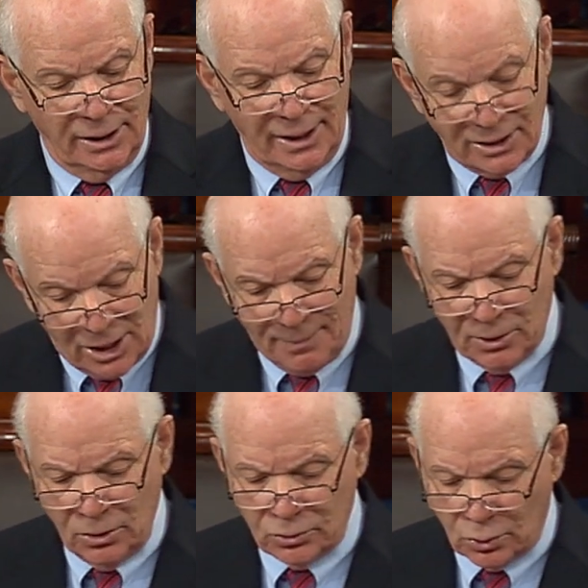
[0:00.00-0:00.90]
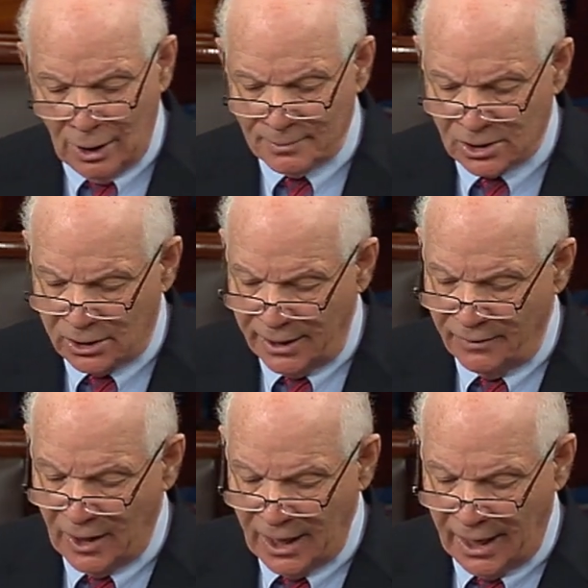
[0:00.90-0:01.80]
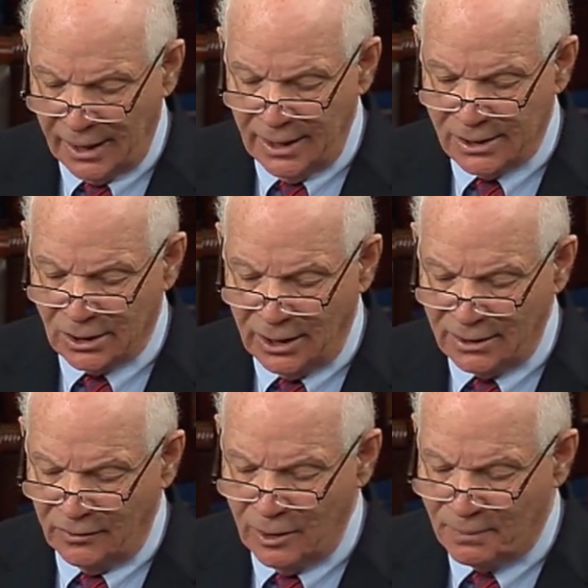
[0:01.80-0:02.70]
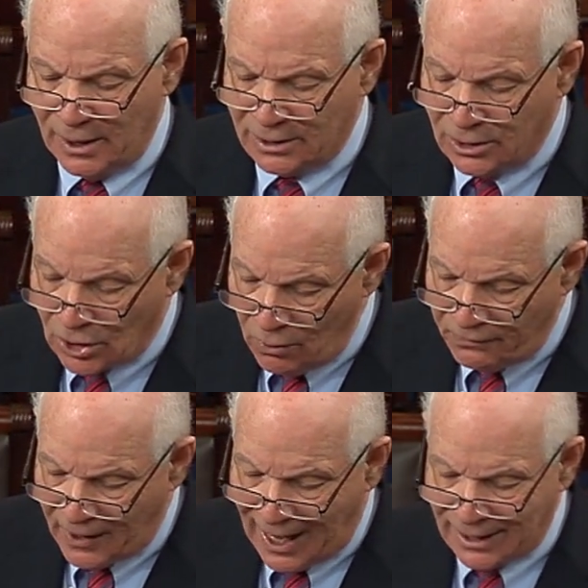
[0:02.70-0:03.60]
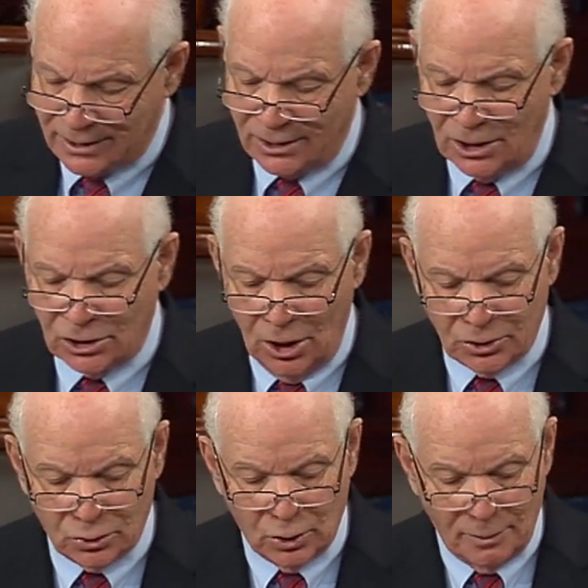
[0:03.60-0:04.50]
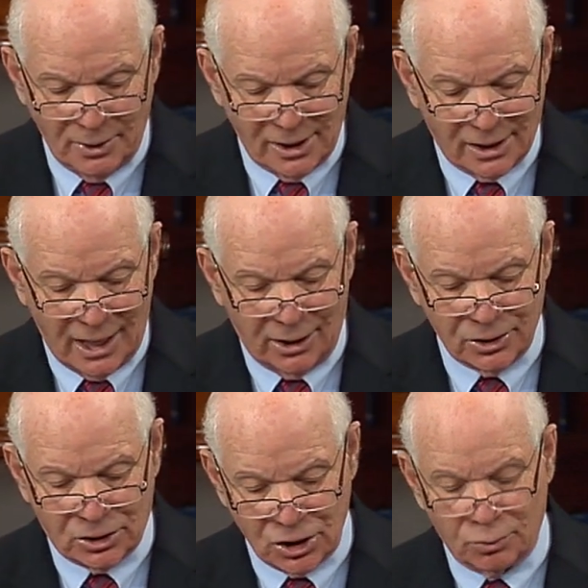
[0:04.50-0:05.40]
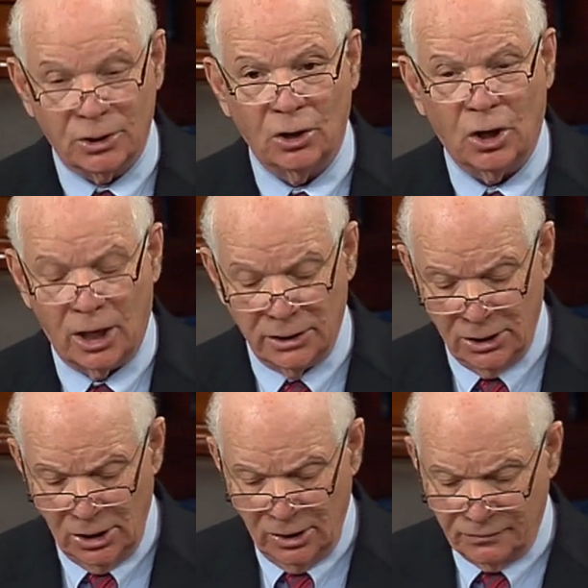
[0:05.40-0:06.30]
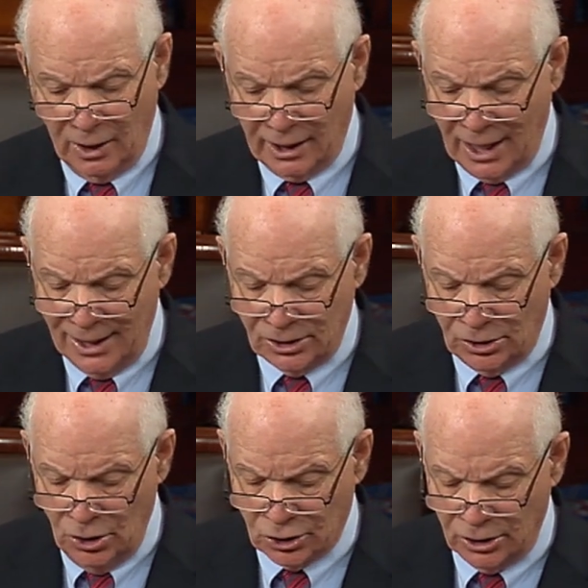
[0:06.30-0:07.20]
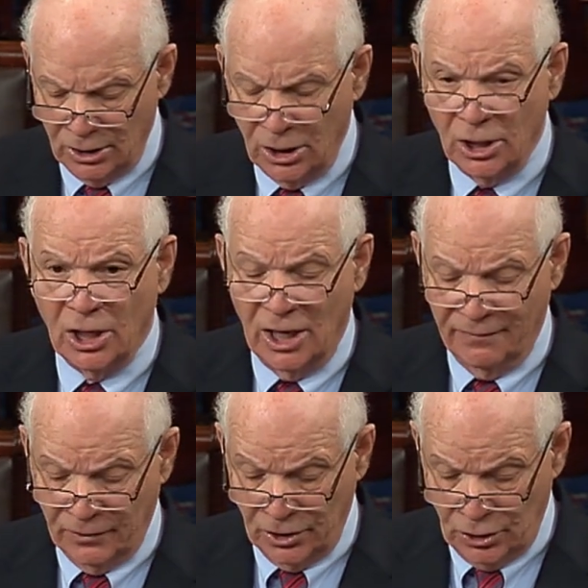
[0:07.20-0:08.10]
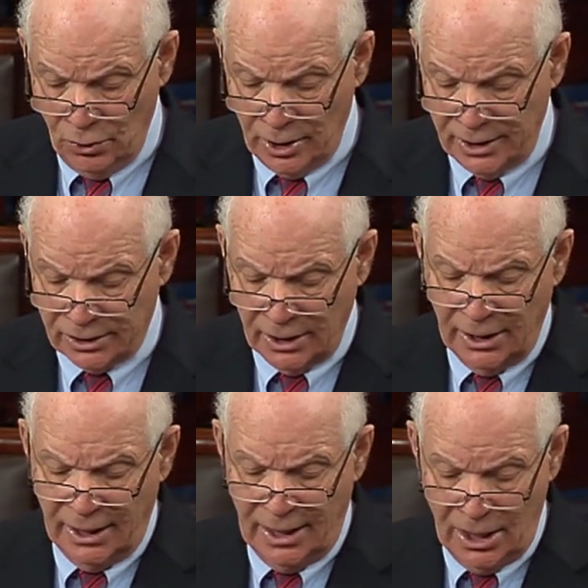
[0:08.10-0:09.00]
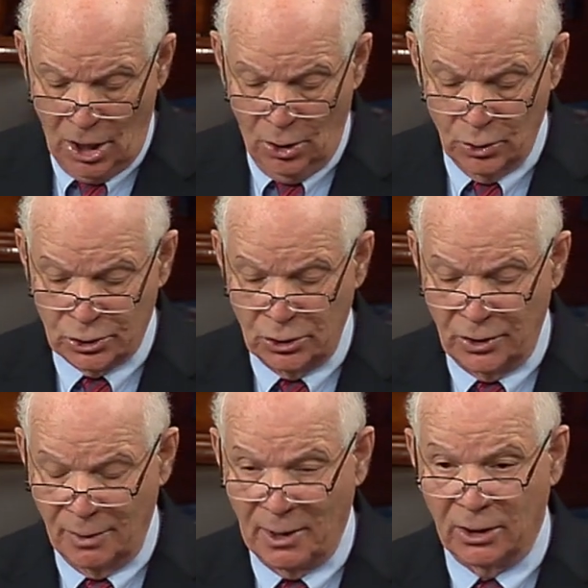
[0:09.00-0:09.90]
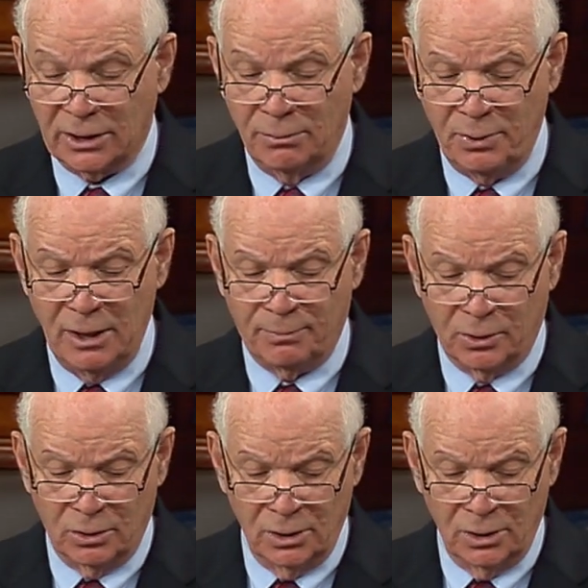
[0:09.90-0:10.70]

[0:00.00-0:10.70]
In typical Trump sleight of the hand, he selectively picks his own facts as he shows a troubling and callous disregard for our Constitution and for the duties he owes to the American people.